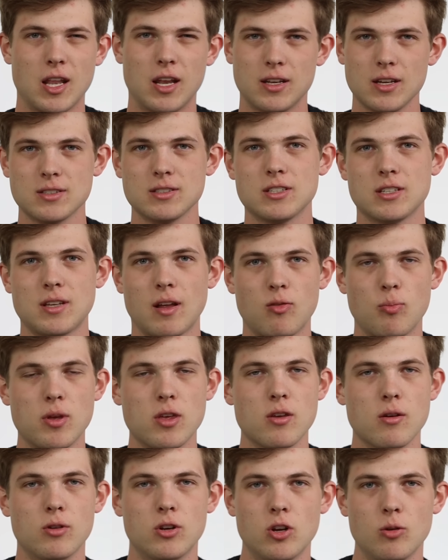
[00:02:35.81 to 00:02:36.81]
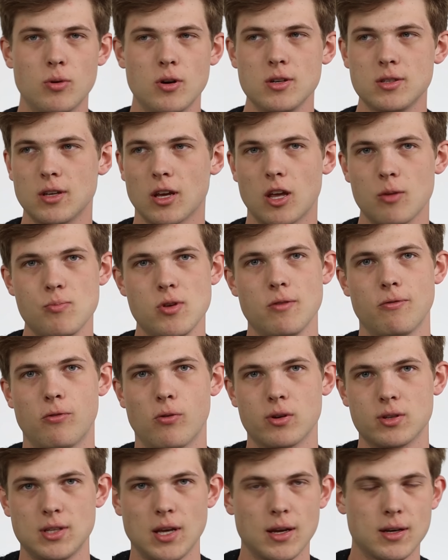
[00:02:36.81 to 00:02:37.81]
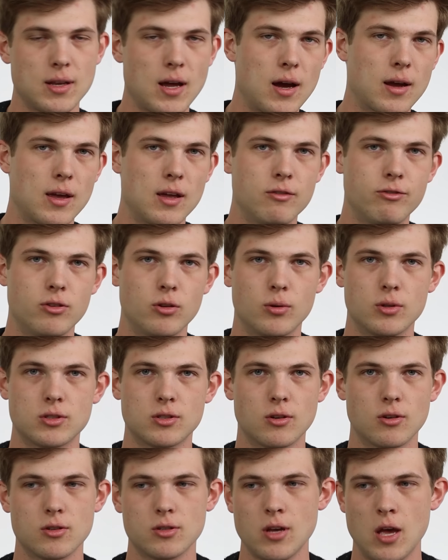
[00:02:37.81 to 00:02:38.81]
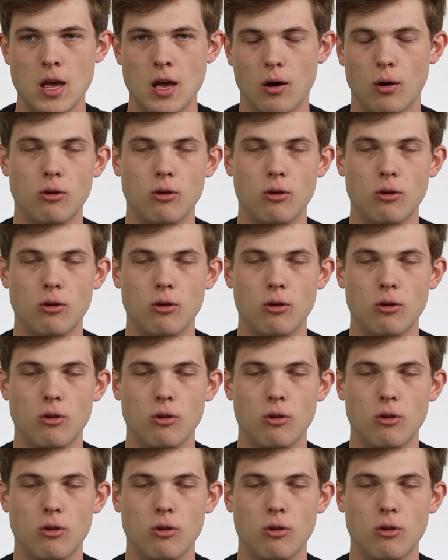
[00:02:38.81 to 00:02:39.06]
And it doesn't just have to be YouTubers, it could be for TikTok influencers